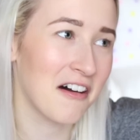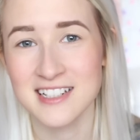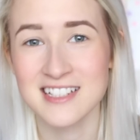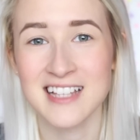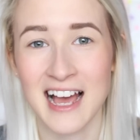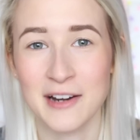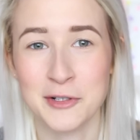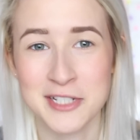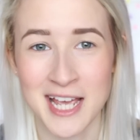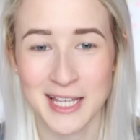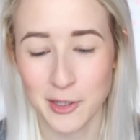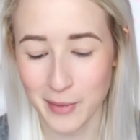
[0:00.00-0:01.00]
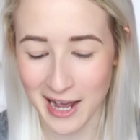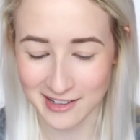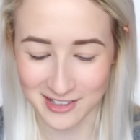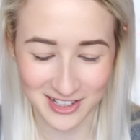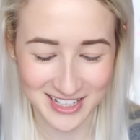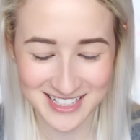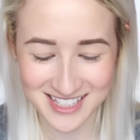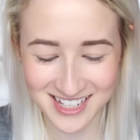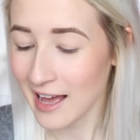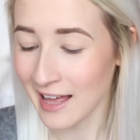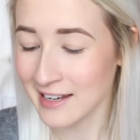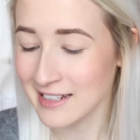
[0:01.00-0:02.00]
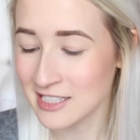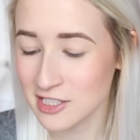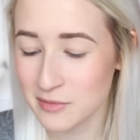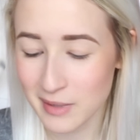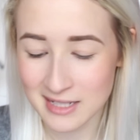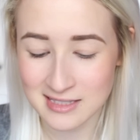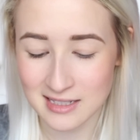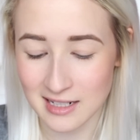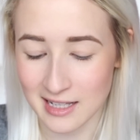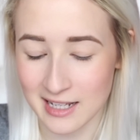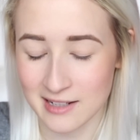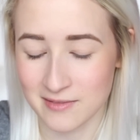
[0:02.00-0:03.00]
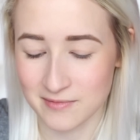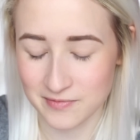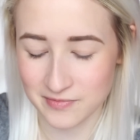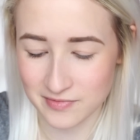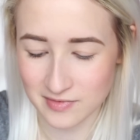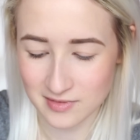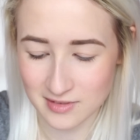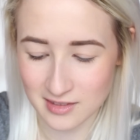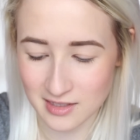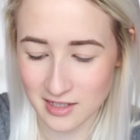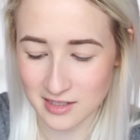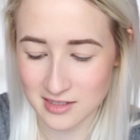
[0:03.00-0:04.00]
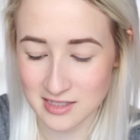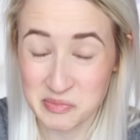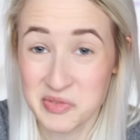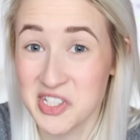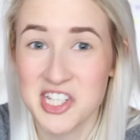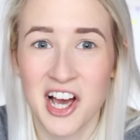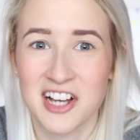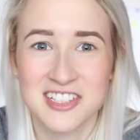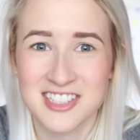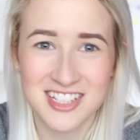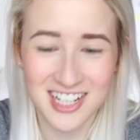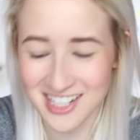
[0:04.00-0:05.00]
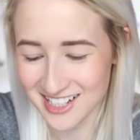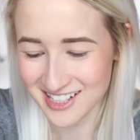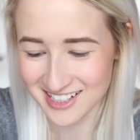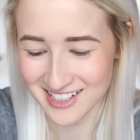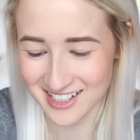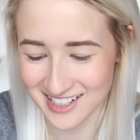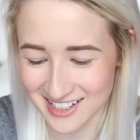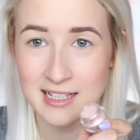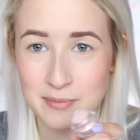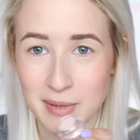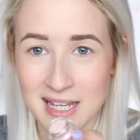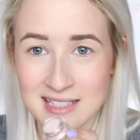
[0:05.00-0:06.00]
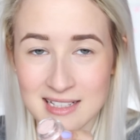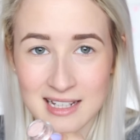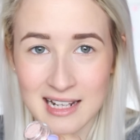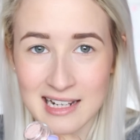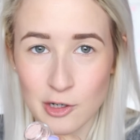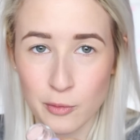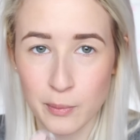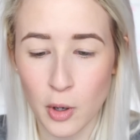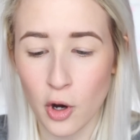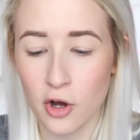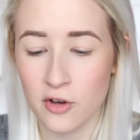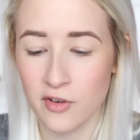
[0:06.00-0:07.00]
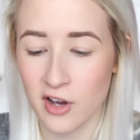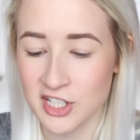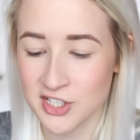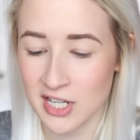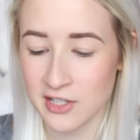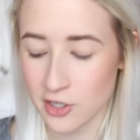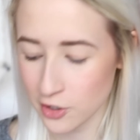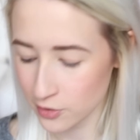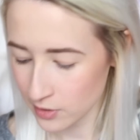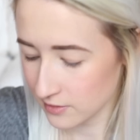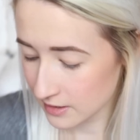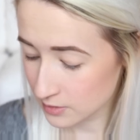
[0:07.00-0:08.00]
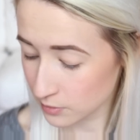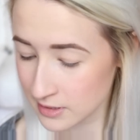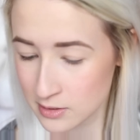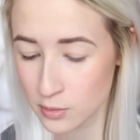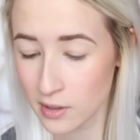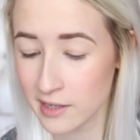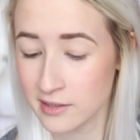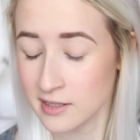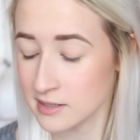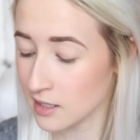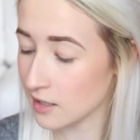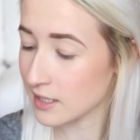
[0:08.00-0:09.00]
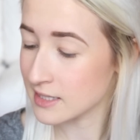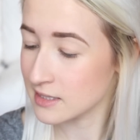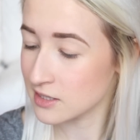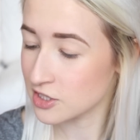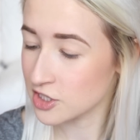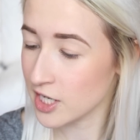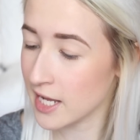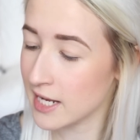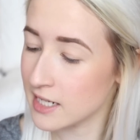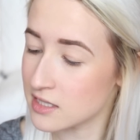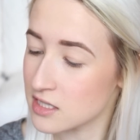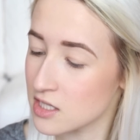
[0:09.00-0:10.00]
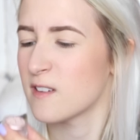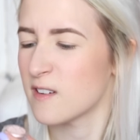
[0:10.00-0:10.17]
Does that not take you back, guys? And it's just basically some dust. It's basically a little pot of eyeshadow. This one is quite a nice color. It's in the shade.